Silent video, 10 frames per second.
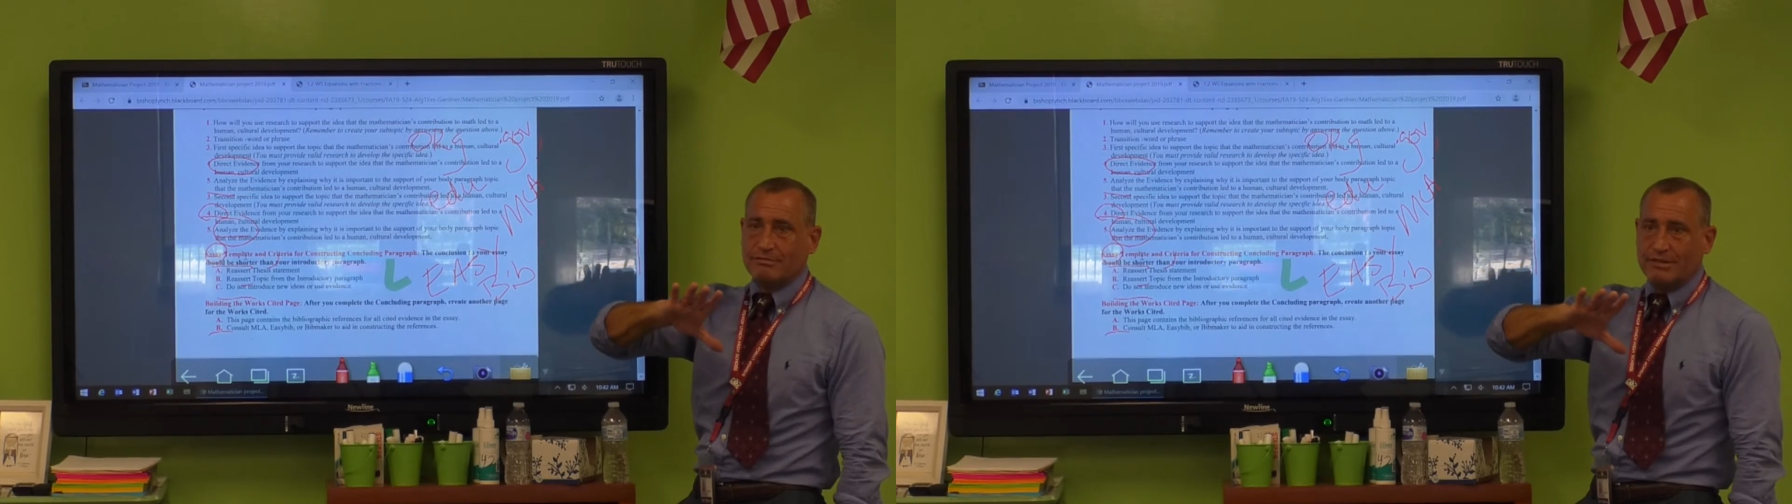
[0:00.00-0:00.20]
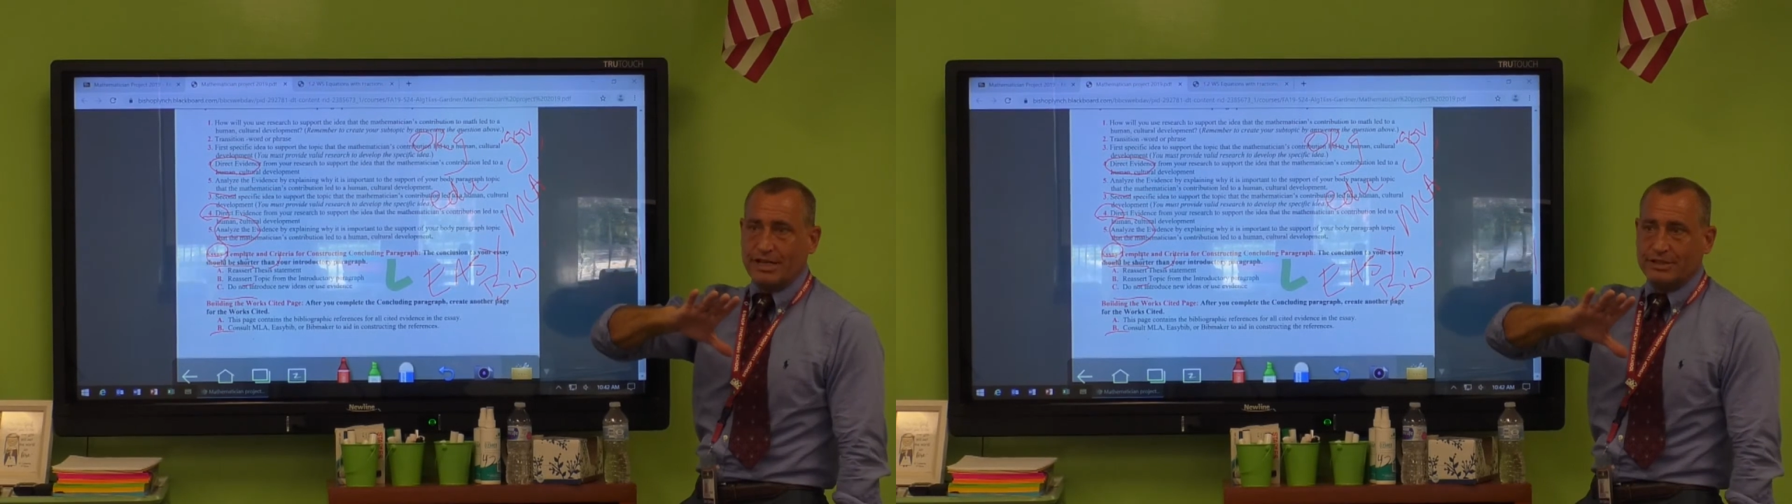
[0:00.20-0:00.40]

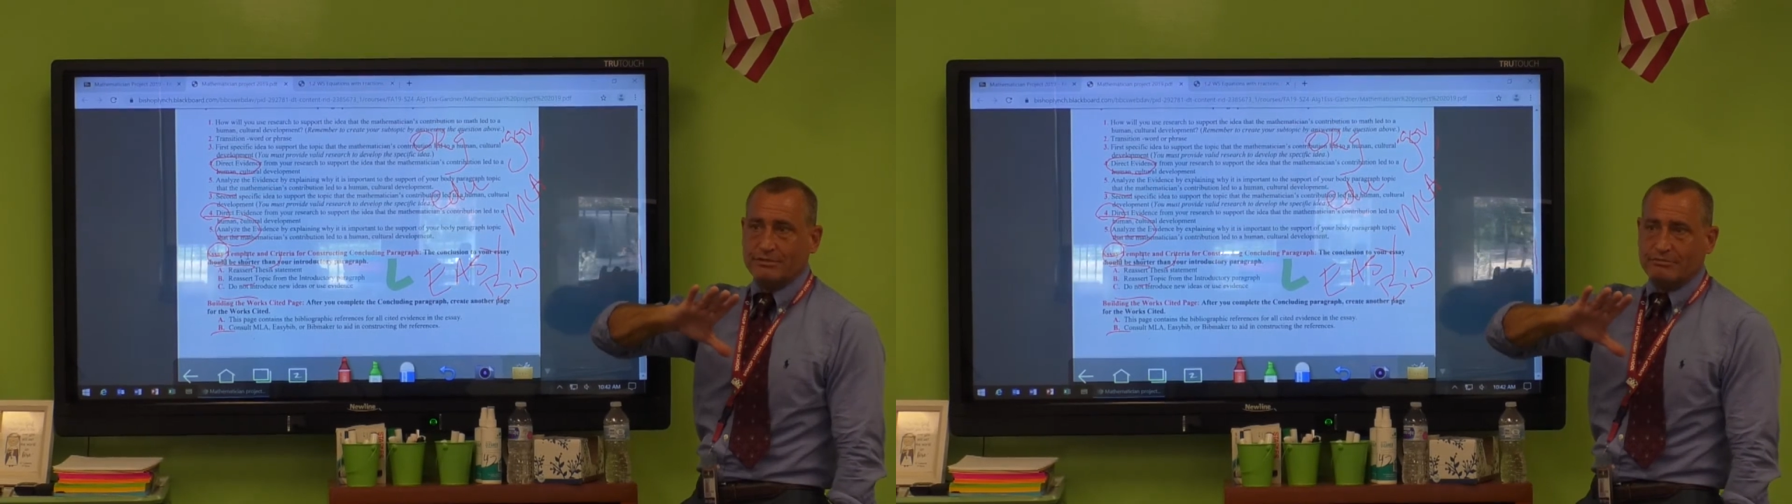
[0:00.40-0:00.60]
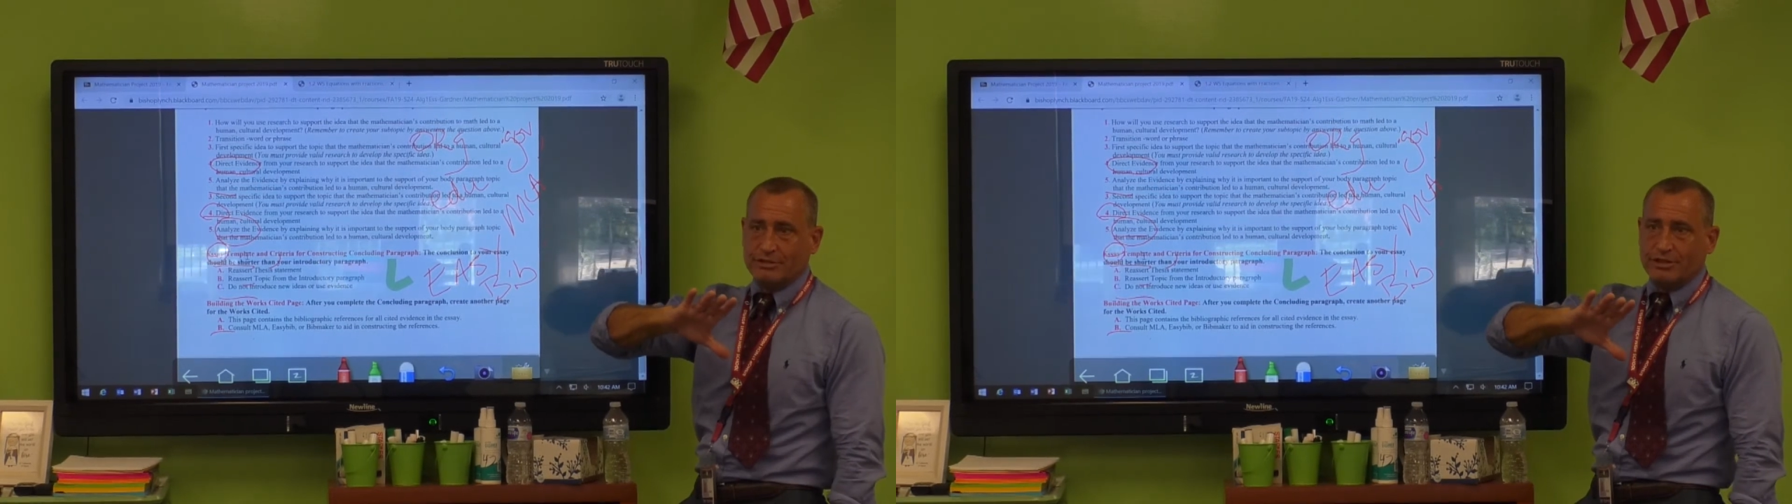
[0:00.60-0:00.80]
then
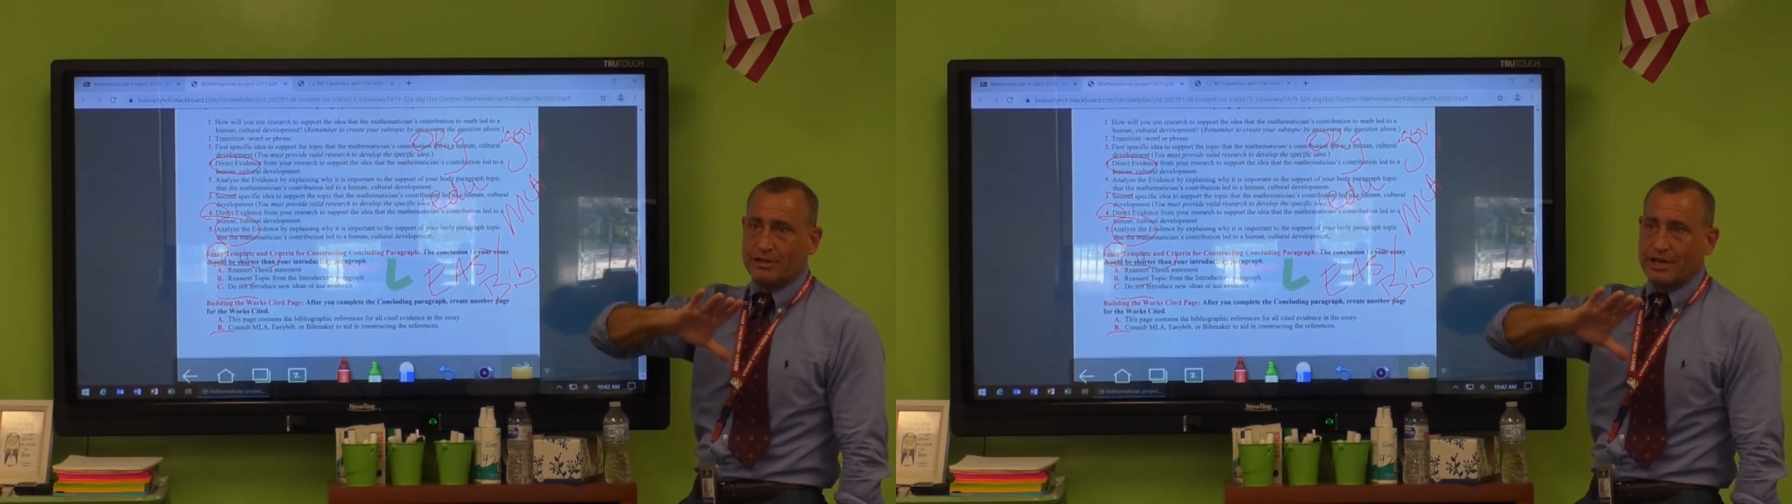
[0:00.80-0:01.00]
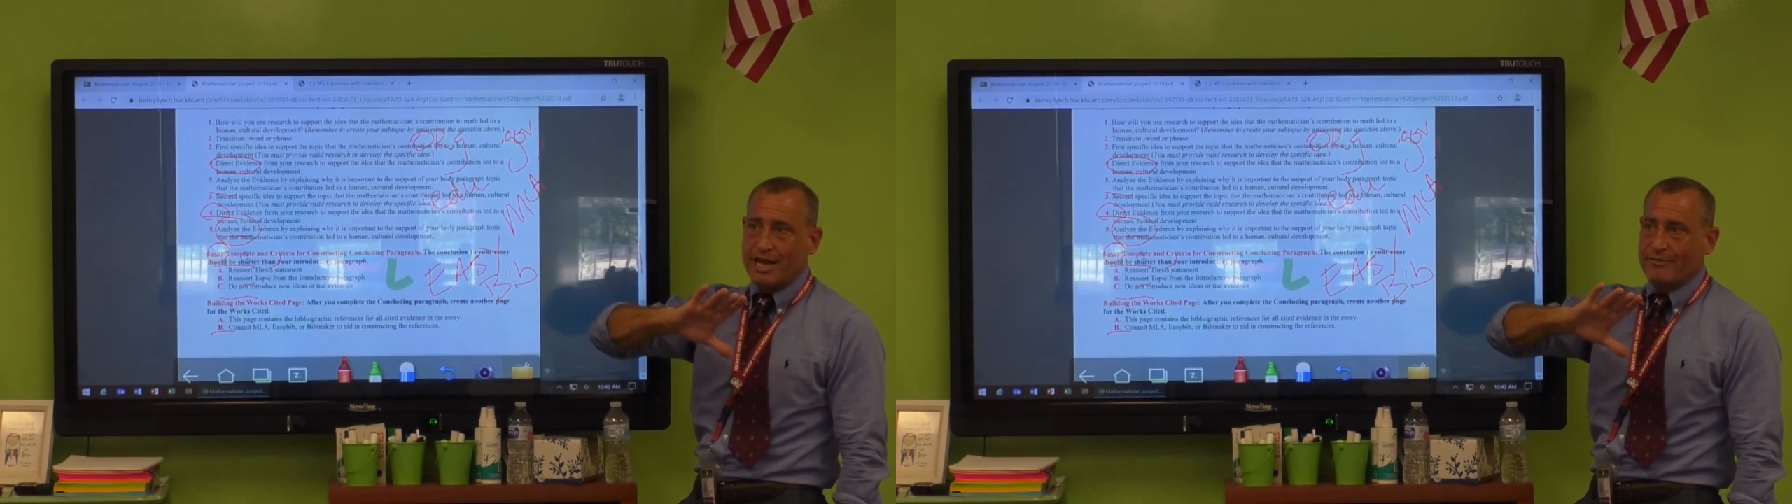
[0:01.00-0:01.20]
you're
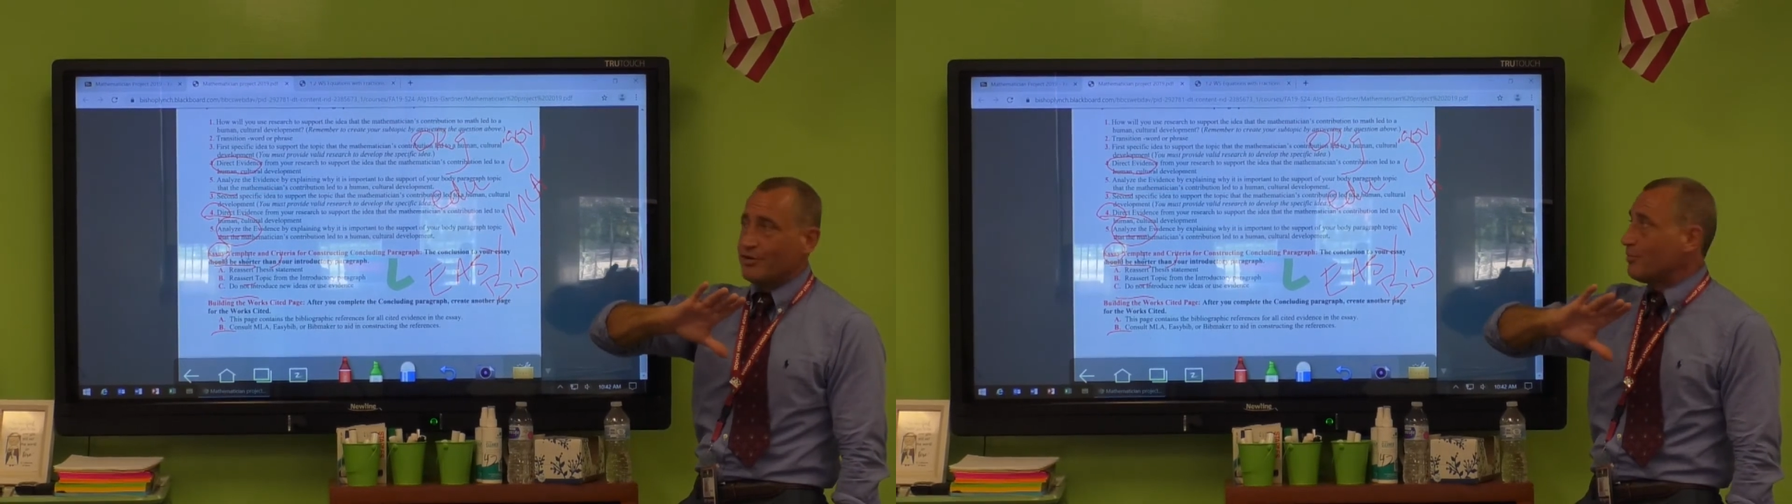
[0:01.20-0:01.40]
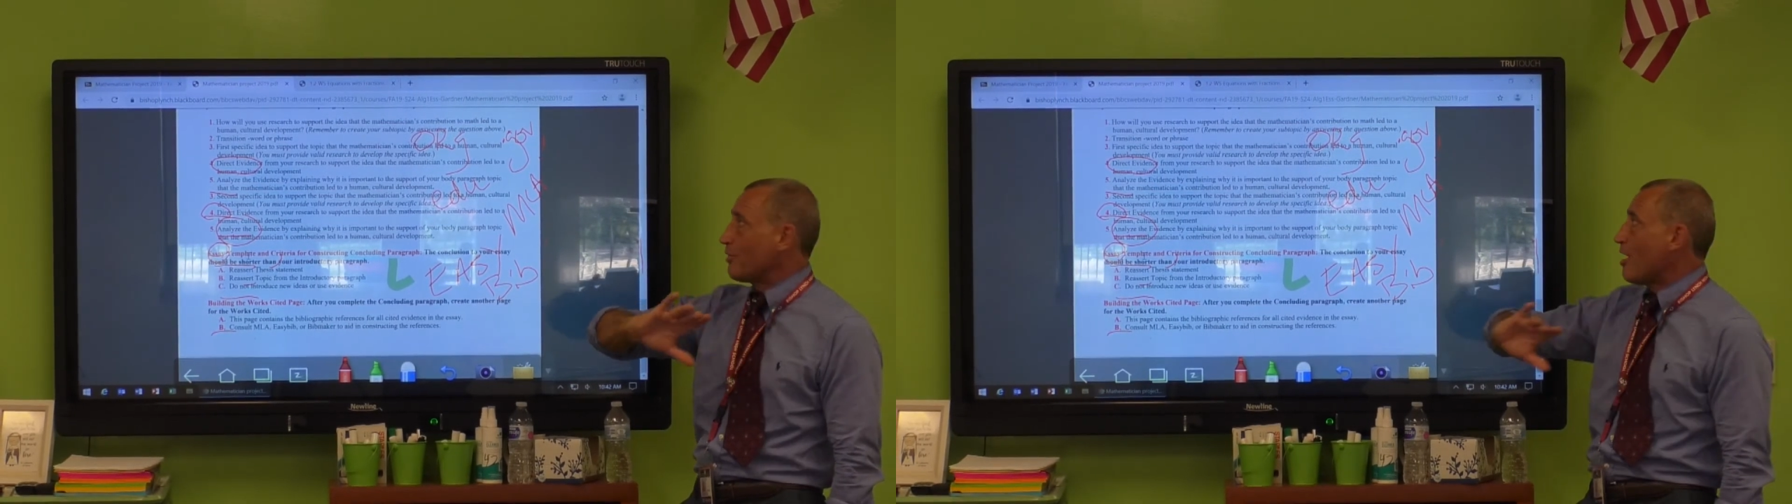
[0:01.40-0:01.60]
going to have
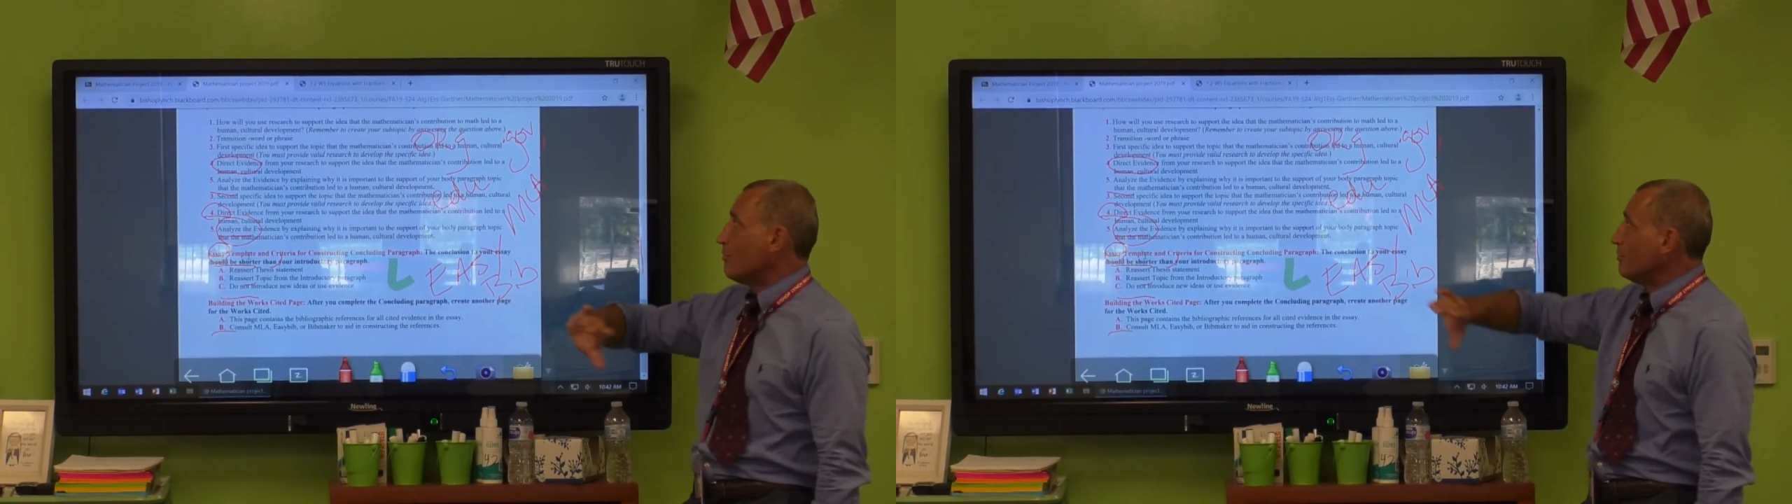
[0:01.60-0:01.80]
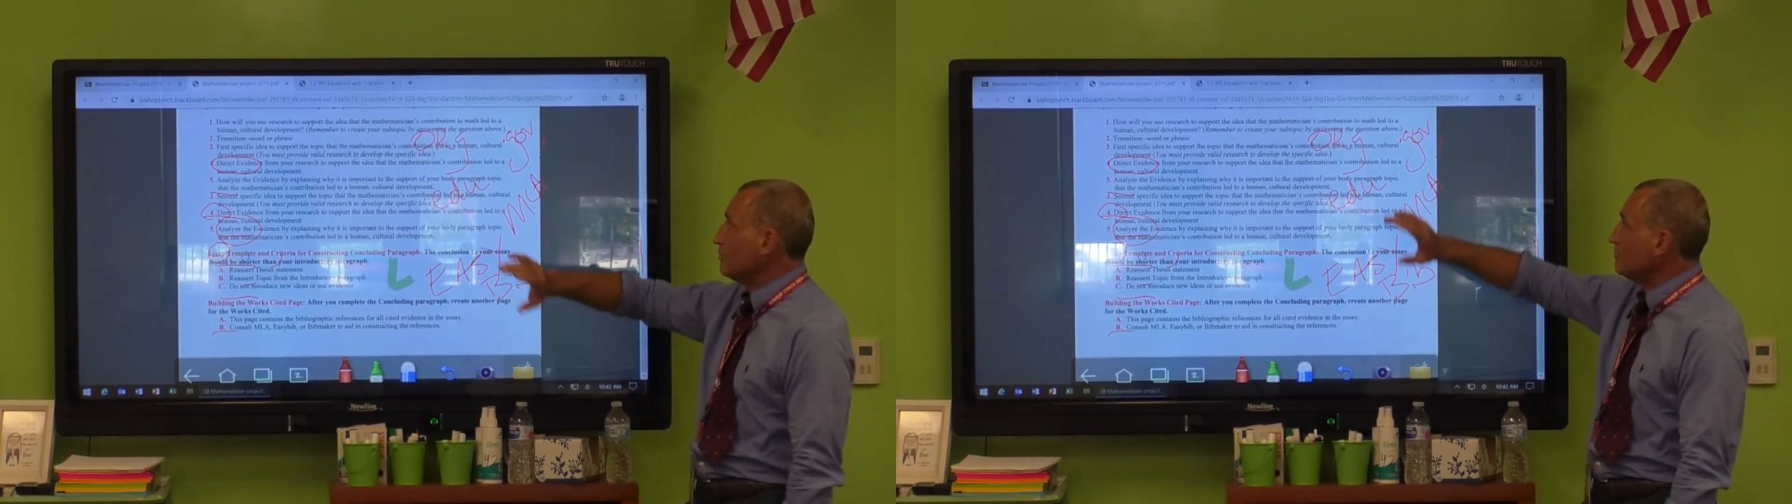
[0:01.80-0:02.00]
no
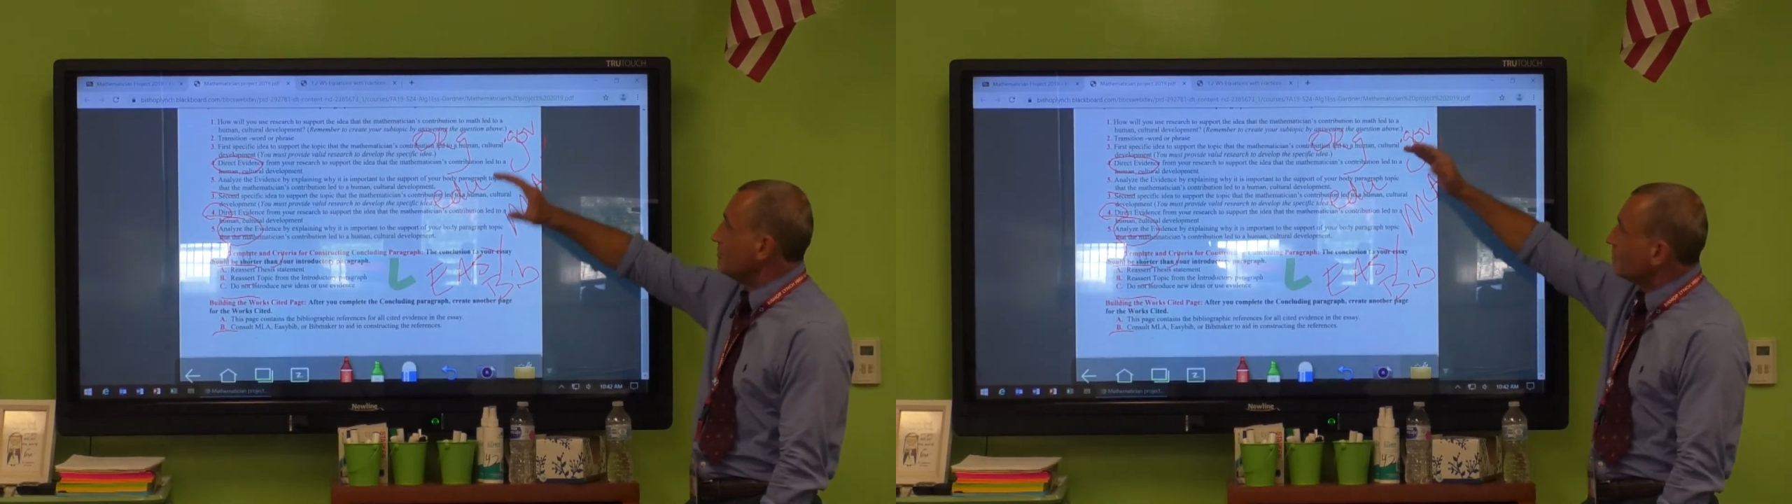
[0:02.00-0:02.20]
problem.